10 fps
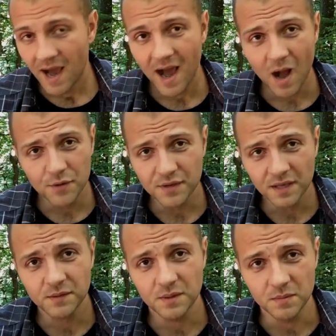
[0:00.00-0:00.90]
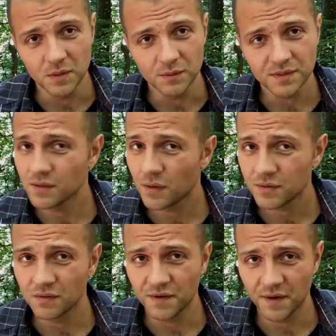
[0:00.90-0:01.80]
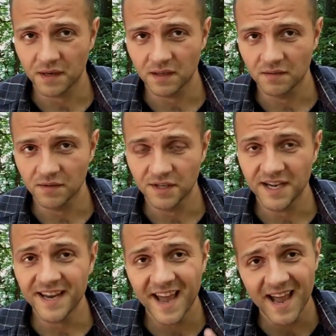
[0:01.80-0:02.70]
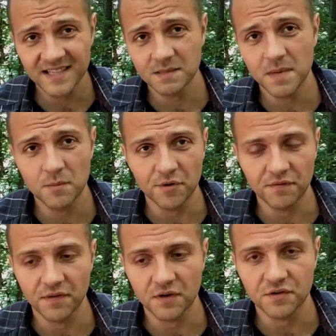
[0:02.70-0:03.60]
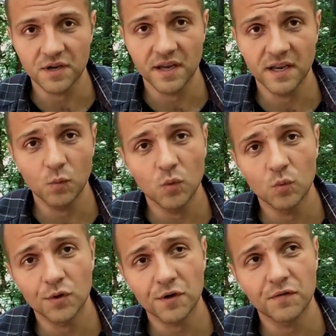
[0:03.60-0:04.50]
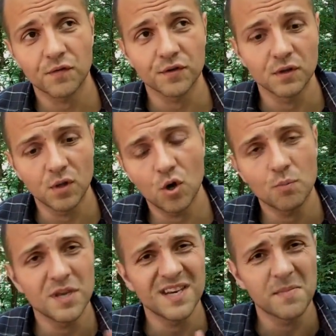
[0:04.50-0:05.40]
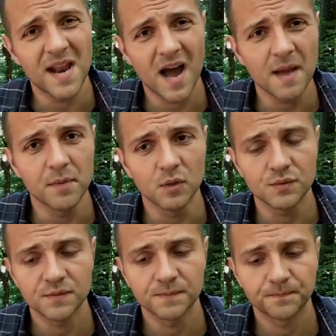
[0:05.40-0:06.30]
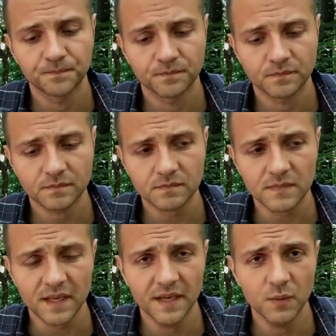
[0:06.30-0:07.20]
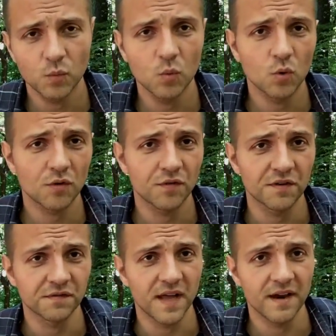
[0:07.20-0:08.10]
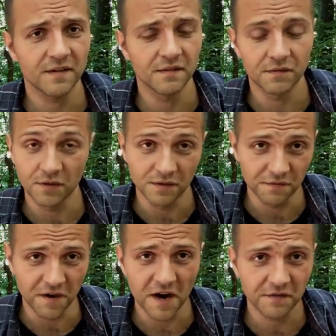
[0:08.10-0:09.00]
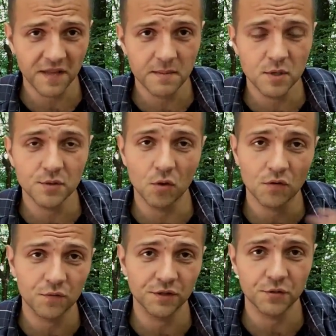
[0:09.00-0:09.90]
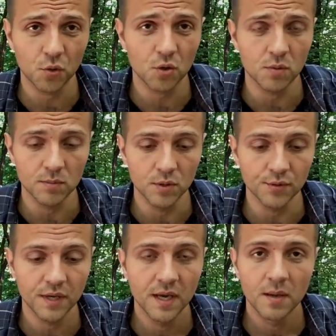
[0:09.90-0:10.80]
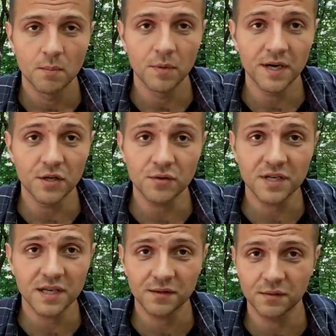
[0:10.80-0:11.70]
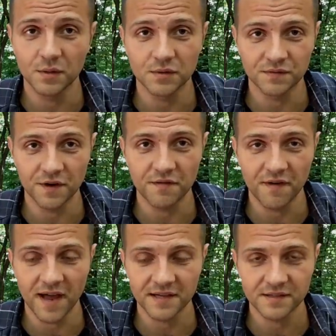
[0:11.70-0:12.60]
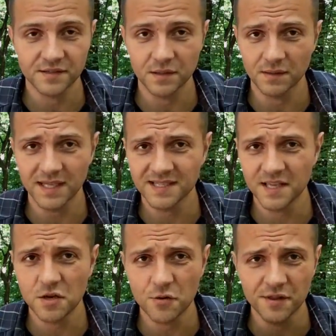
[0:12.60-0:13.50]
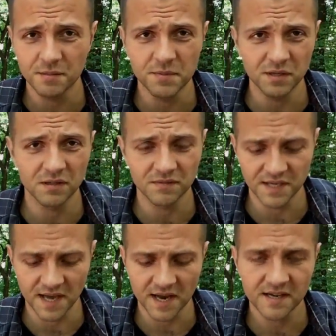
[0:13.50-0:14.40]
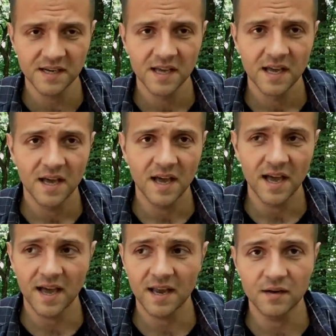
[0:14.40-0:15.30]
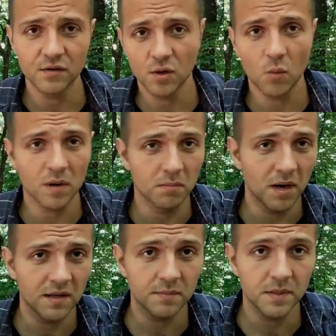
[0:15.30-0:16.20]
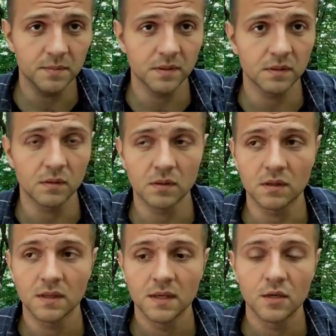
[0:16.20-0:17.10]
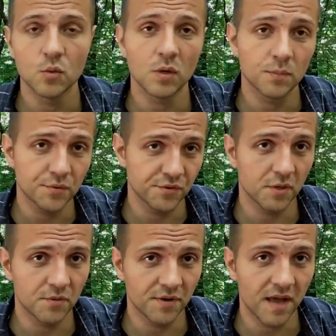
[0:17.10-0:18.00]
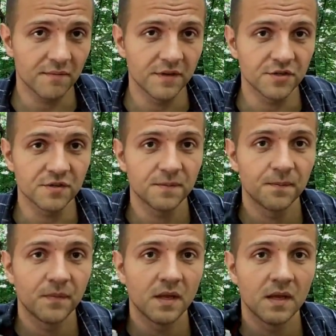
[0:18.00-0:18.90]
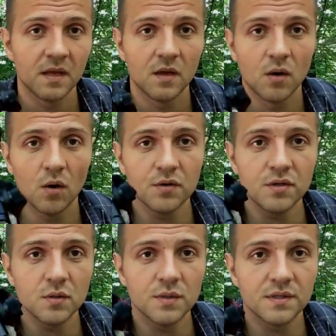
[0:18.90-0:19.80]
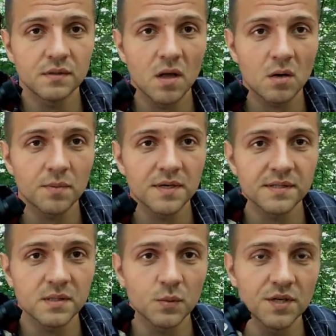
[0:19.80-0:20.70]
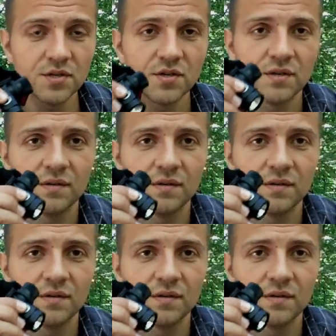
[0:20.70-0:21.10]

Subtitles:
How you get to the modes is also very clever. It has a memory function and it will work for the low, medium, and high modes. It won't work for the Firefly mode or for the turbo mode, but you can get to those very fast. So let's say you're in the middle of a night and you don't want to bother people, or you want to preserve your night vision. All you do is long press the switch